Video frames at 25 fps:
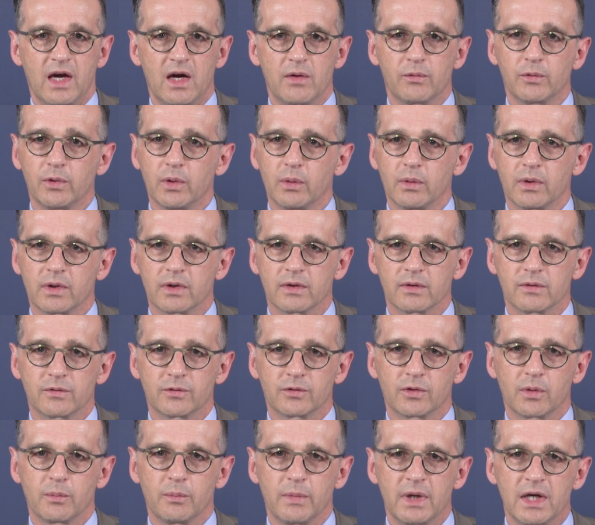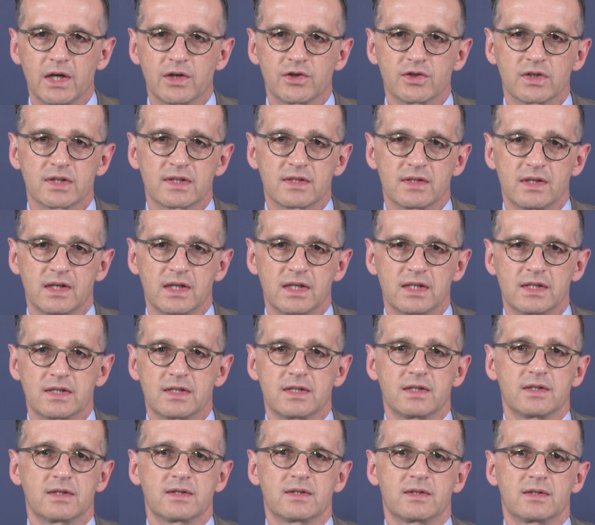everyone, from major
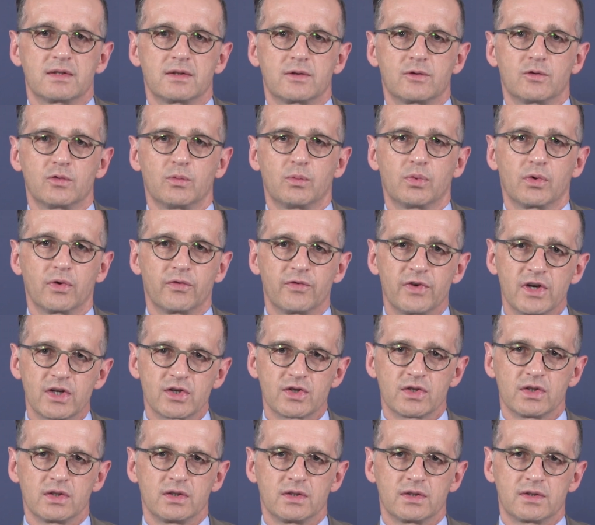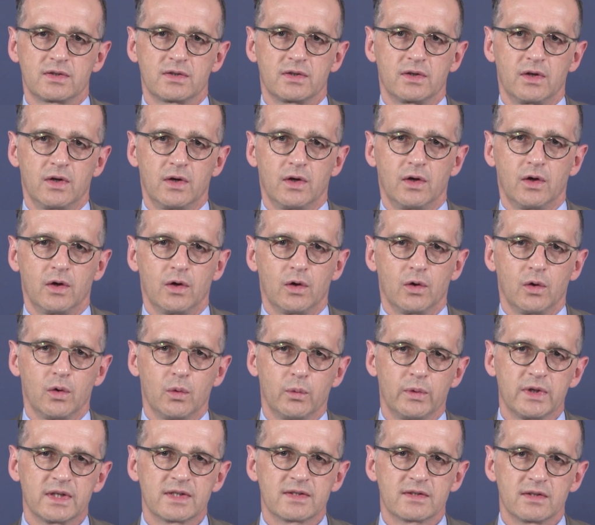scientists to professionals who
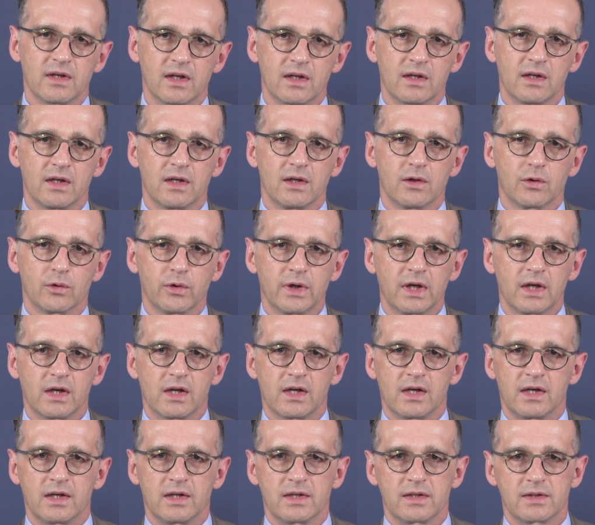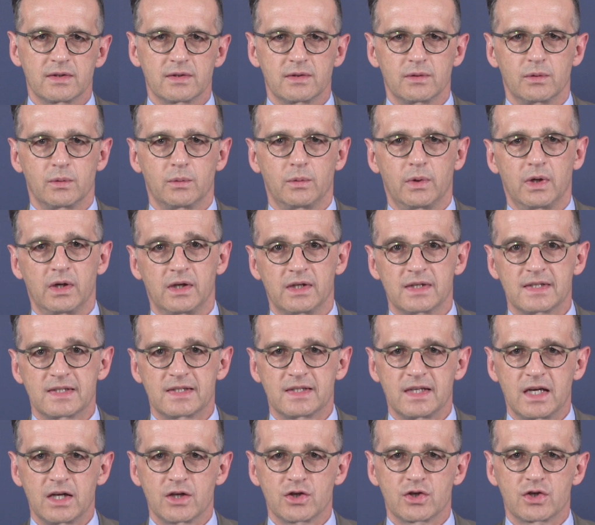we suddenly realized were
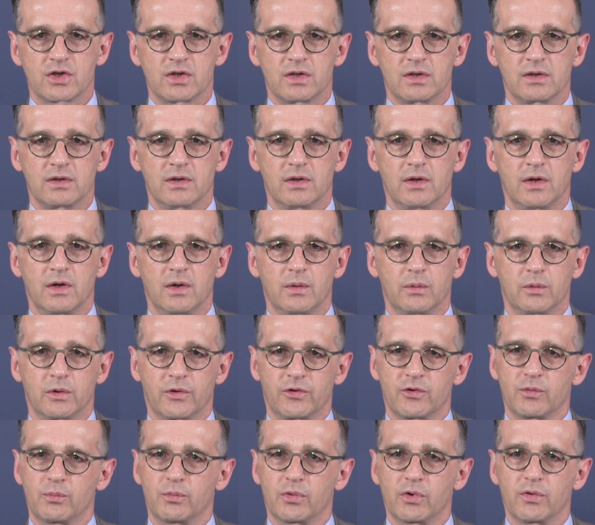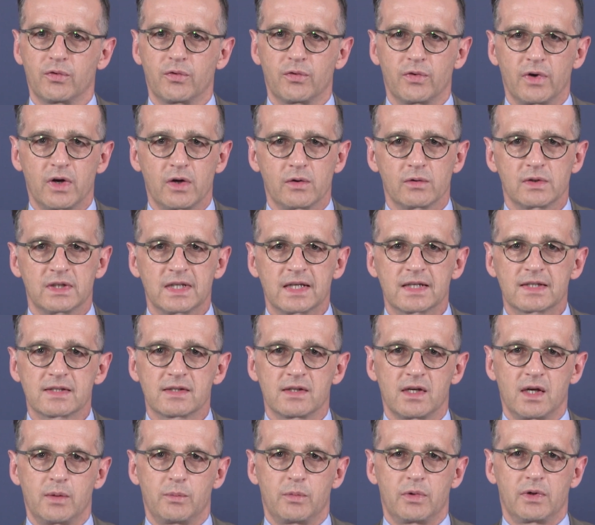essential, was a profound
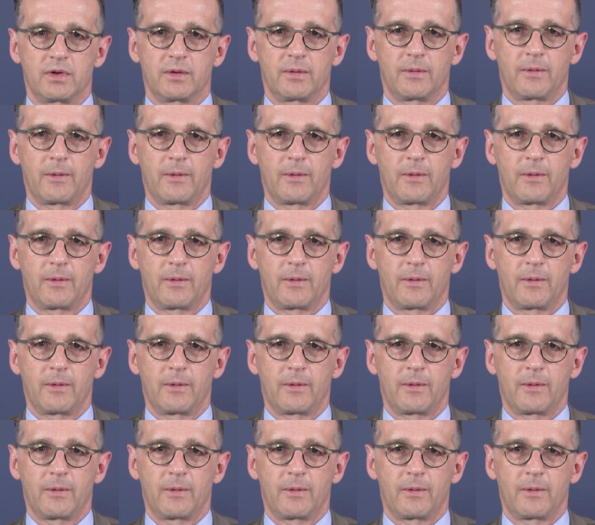example.